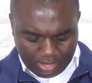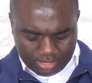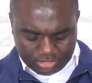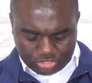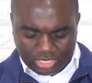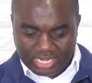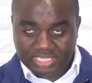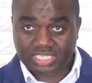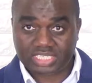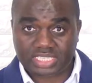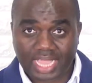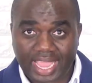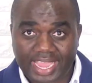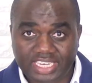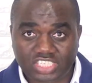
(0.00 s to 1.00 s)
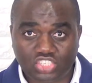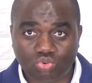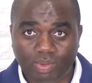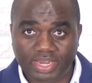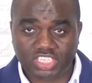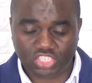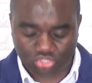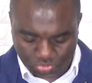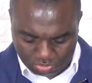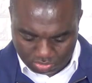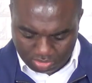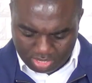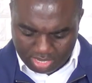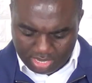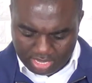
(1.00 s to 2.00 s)
Genesis 8
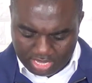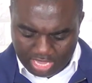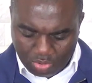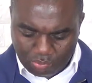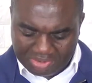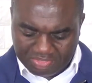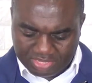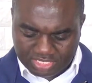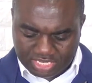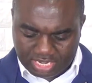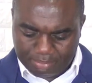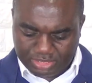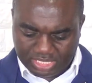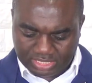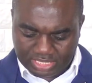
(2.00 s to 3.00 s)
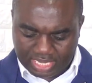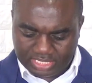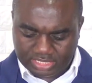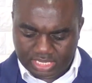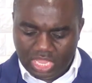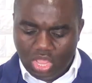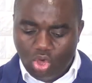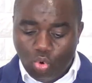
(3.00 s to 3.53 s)
22. Hear what the scripture says.